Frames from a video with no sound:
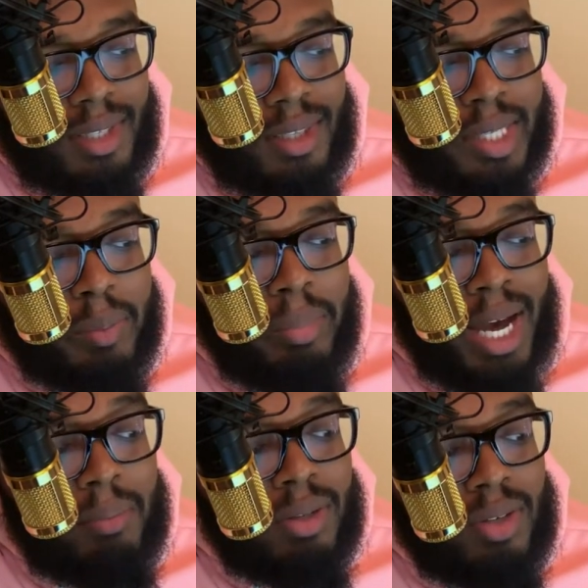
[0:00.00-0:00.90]
The
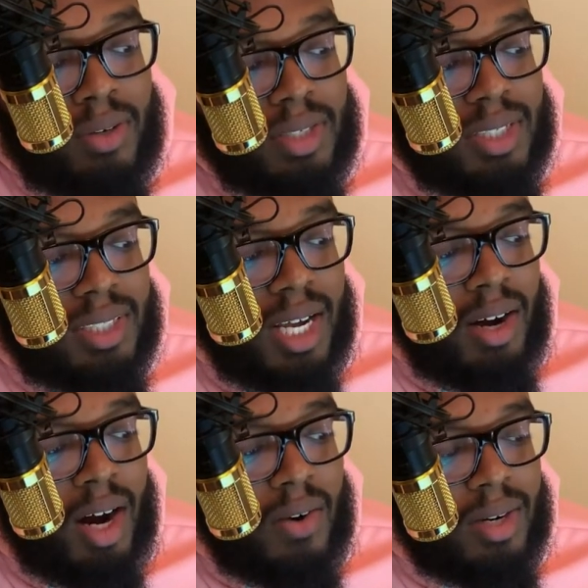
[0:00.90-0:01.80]
Babylonians had
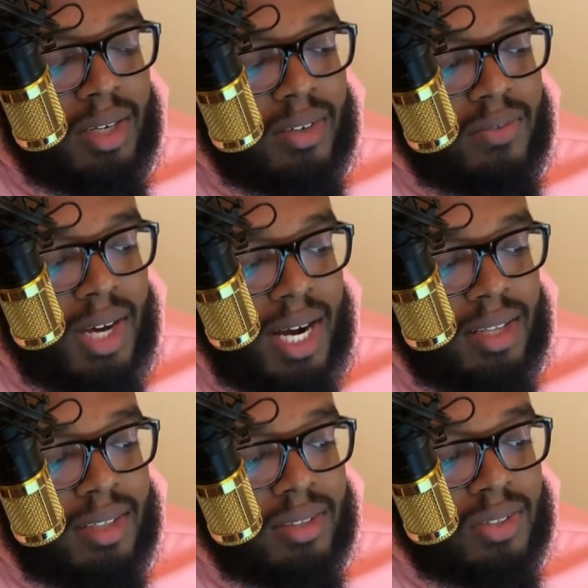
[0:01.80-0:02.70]
already
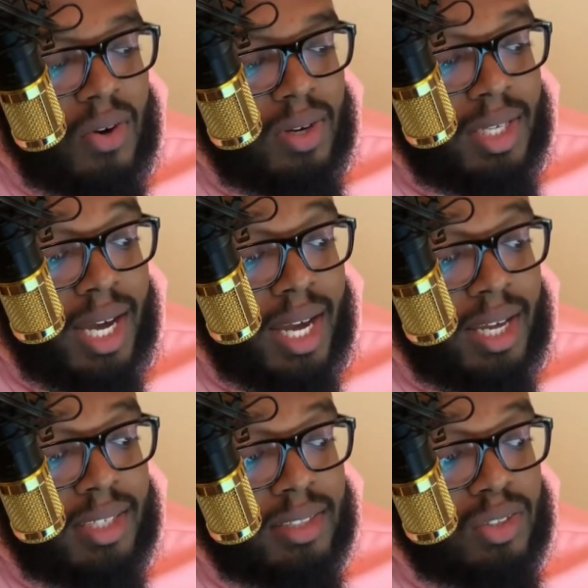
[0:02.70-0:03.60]
divided the zodiac
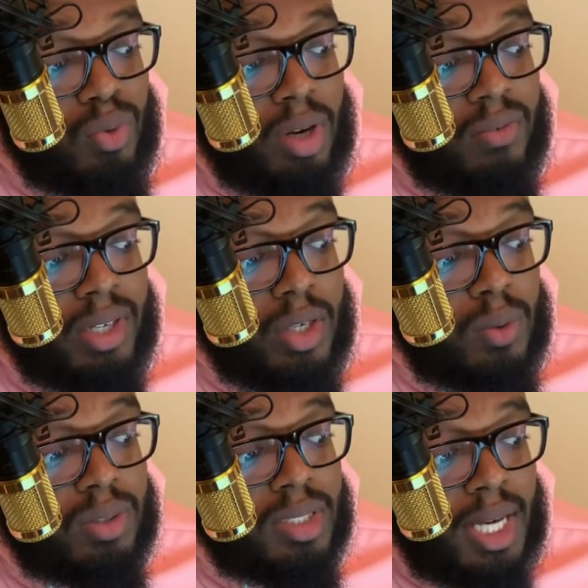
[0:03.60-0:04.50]
into 12
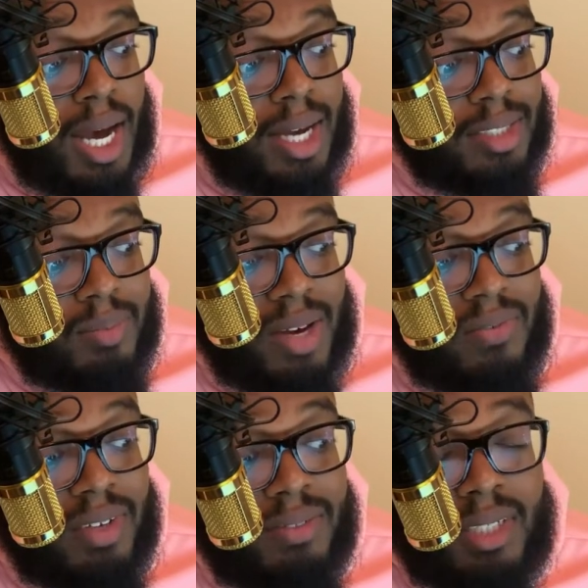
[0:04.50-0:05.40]
equal signs by
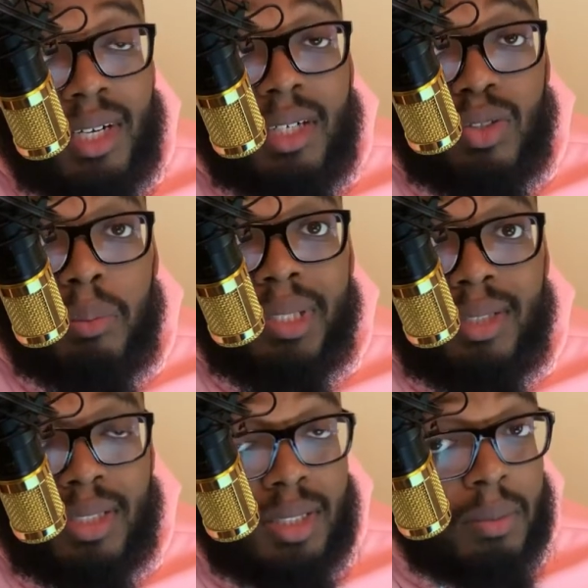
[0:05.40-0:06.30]
1500
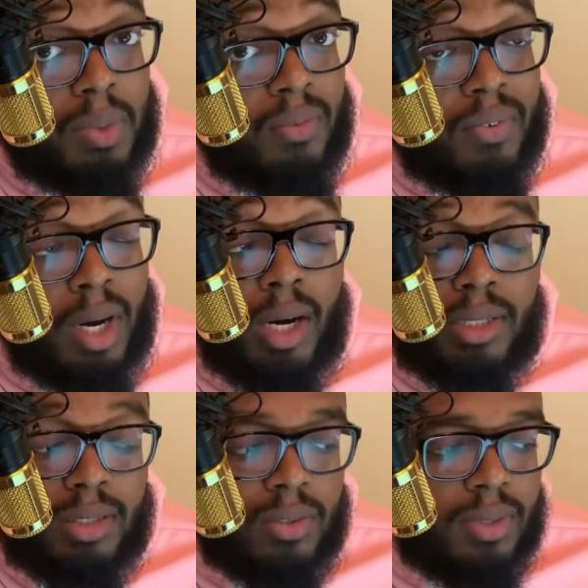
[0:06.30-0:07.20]
BC. I'm giving y'all a
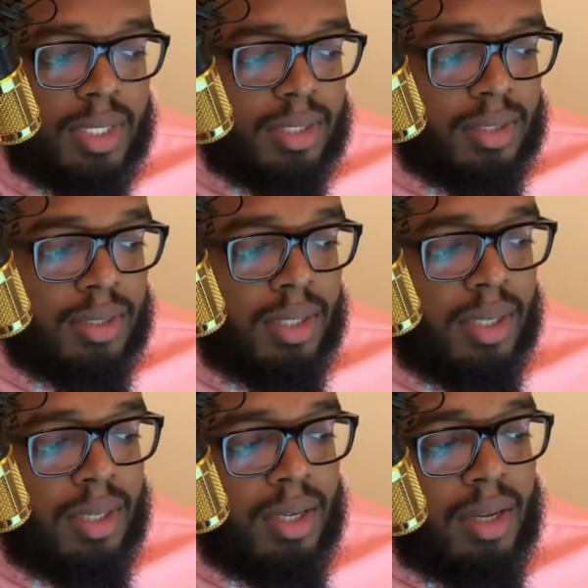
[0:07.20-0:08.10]
history lesson.
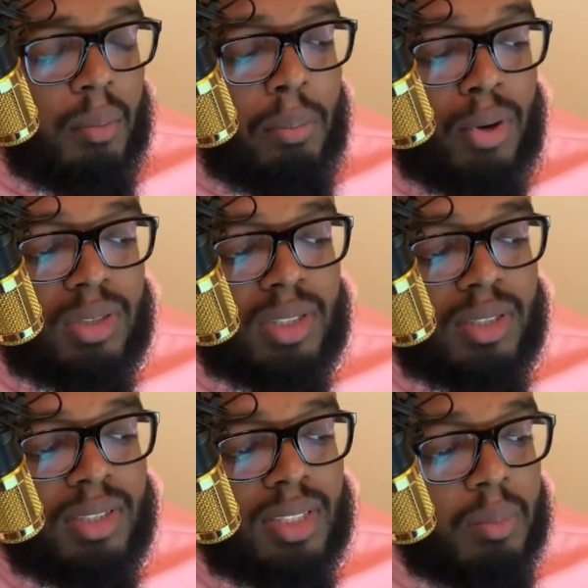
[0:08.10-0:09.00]
Boasting
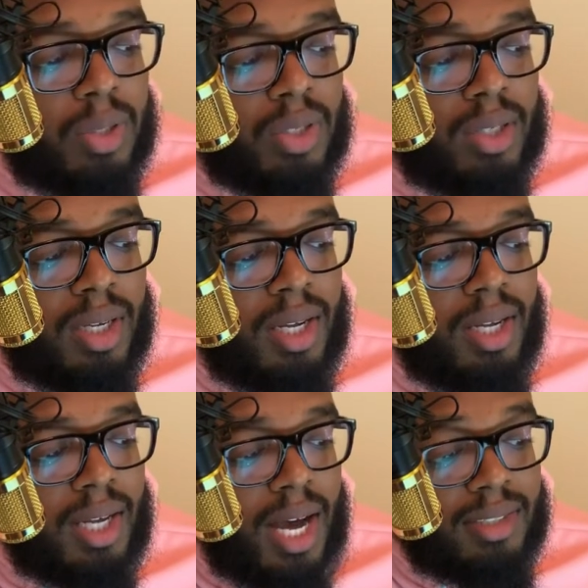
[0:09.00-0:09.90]
similar
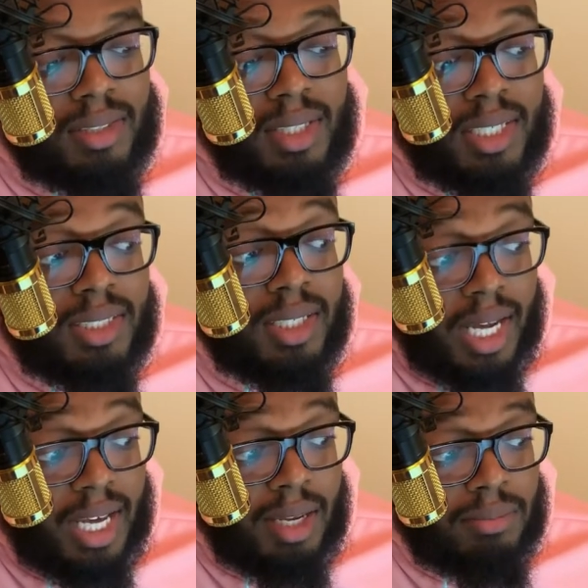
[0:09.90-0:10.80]
constellation
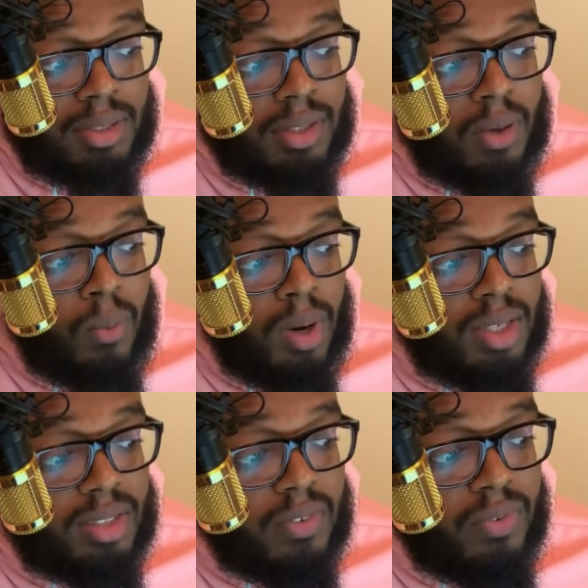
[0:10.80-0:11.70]
names to the
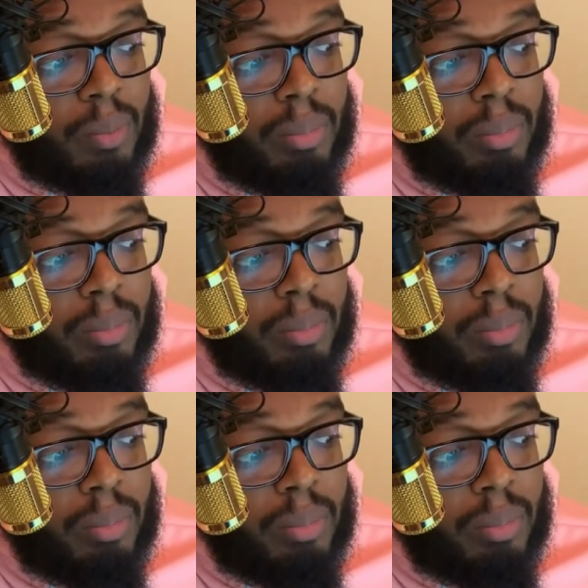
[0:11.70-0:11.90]
ones that